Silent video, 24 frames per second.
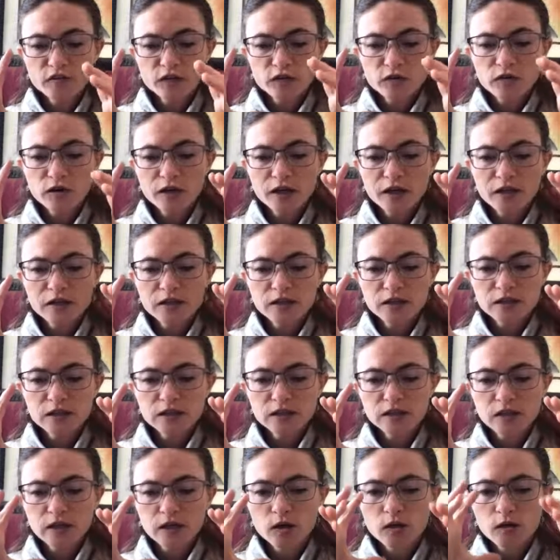look at these
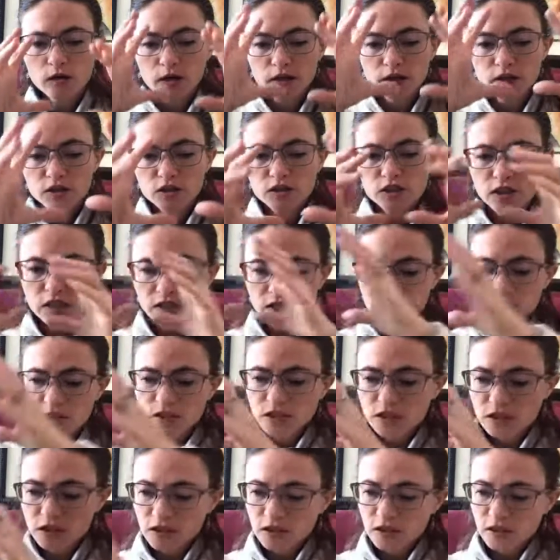things like, okay, there's this, there's
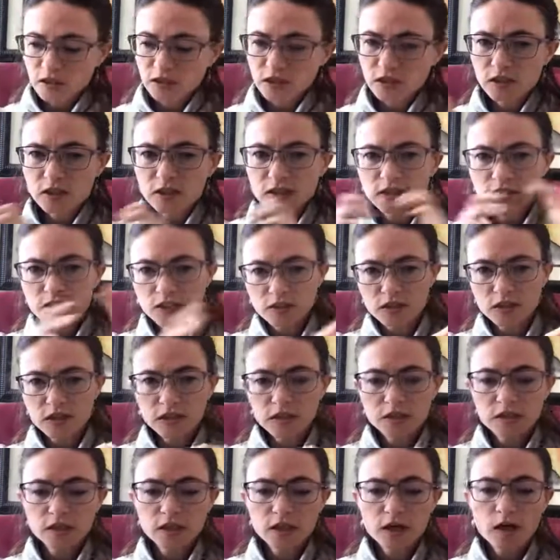this, there's this, there's
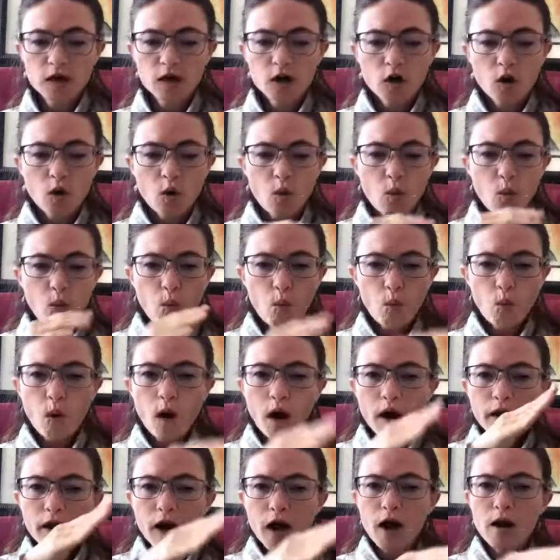this,
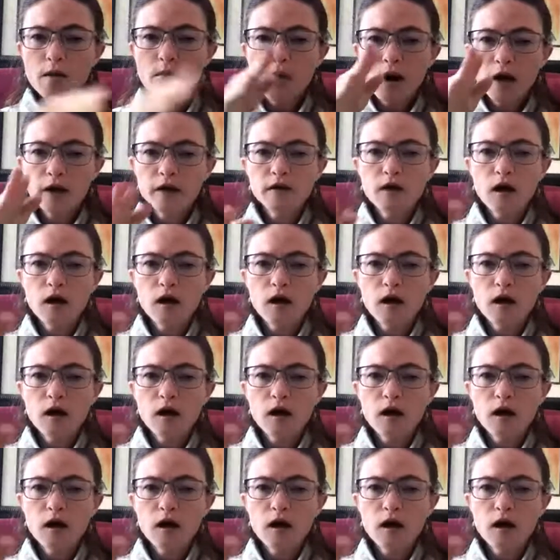What am I